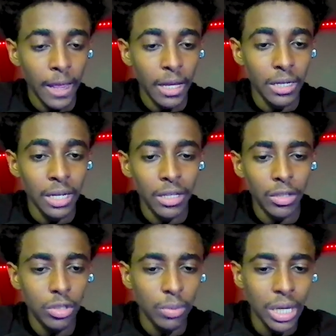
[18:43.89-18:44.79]
And now
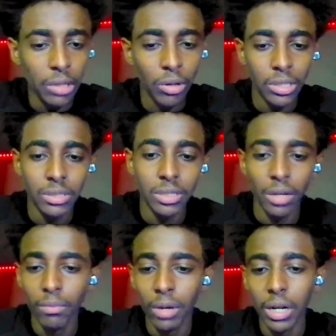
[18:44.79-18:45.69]
YouTube like on a
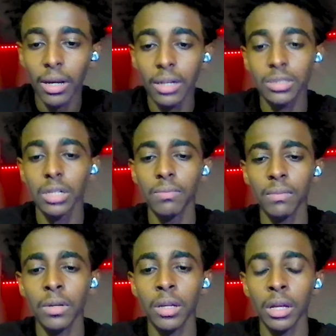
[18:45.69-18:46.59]
stream Maragal Chilim,
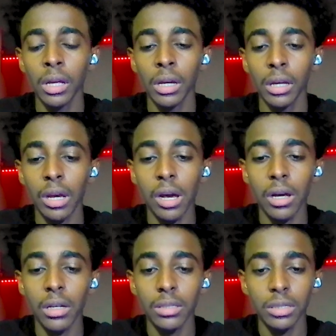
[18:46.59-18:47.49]

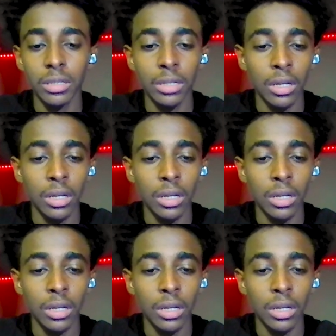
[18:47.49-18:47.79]
cause,